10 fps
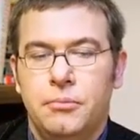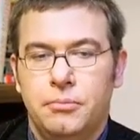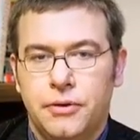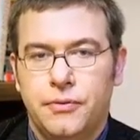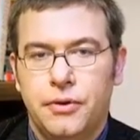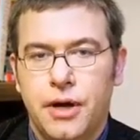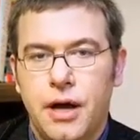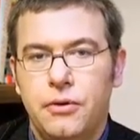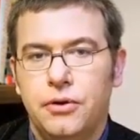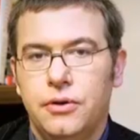but for
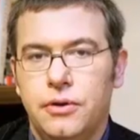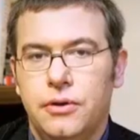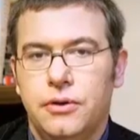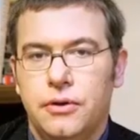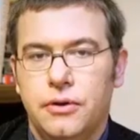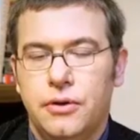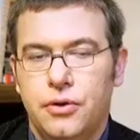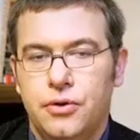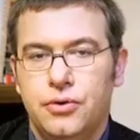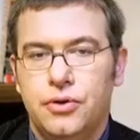now on
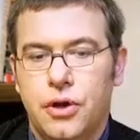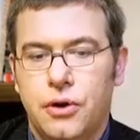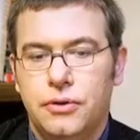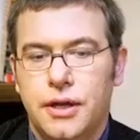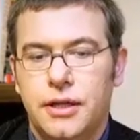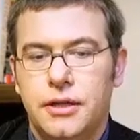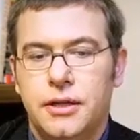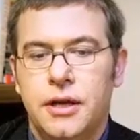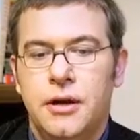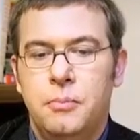you should know that
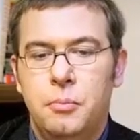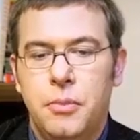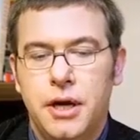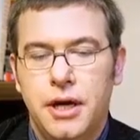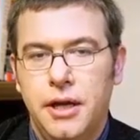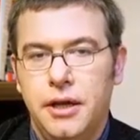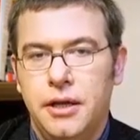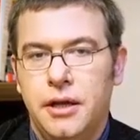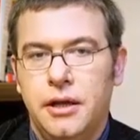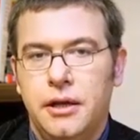money
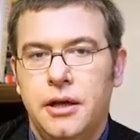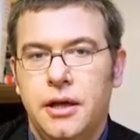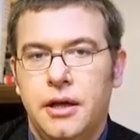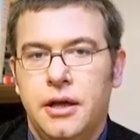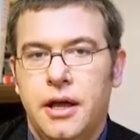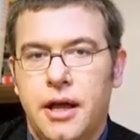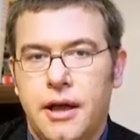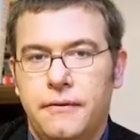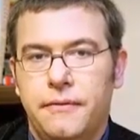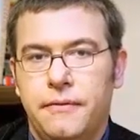
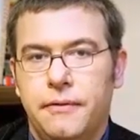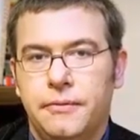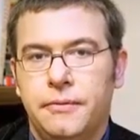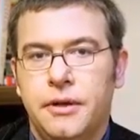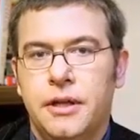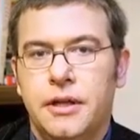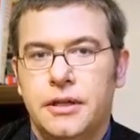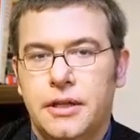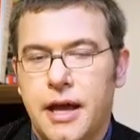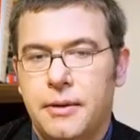have
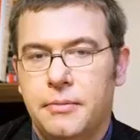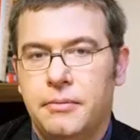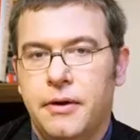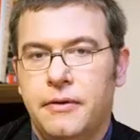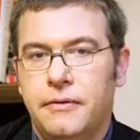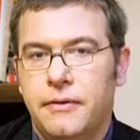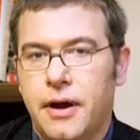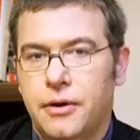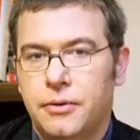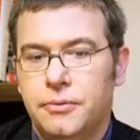time
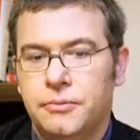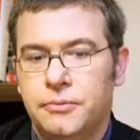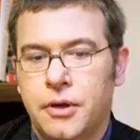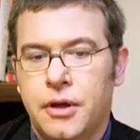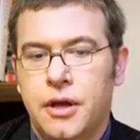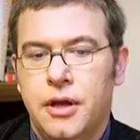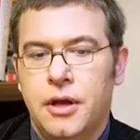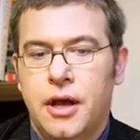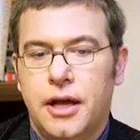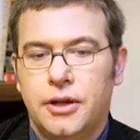value.
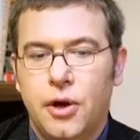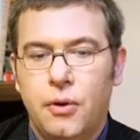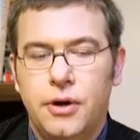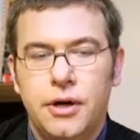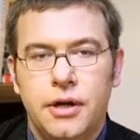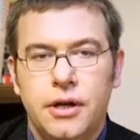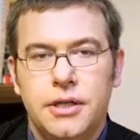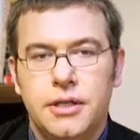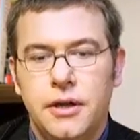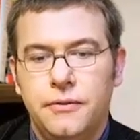A dollar
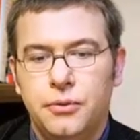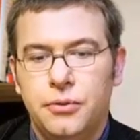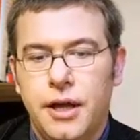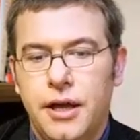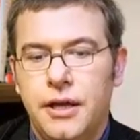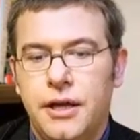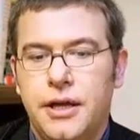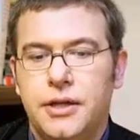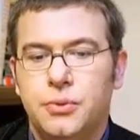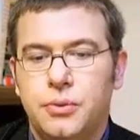received today
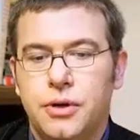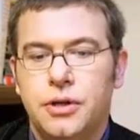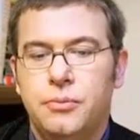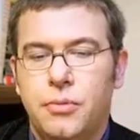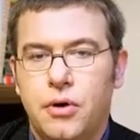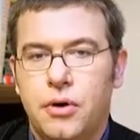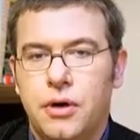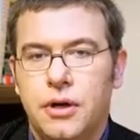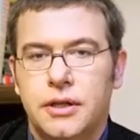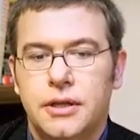is worth
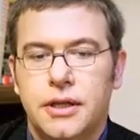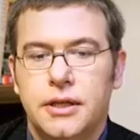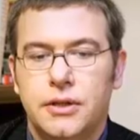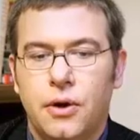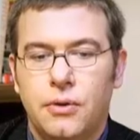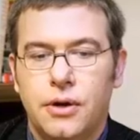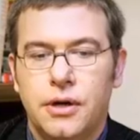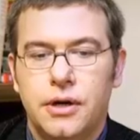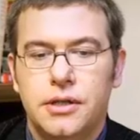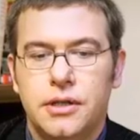more than a dollar
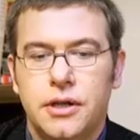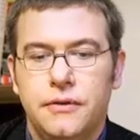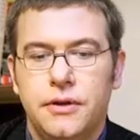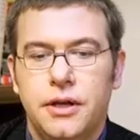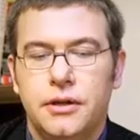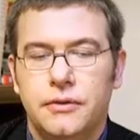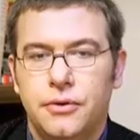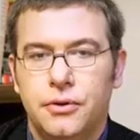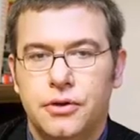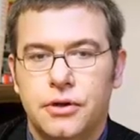received in the
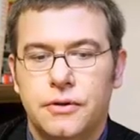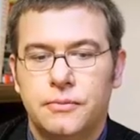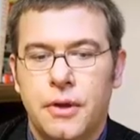future.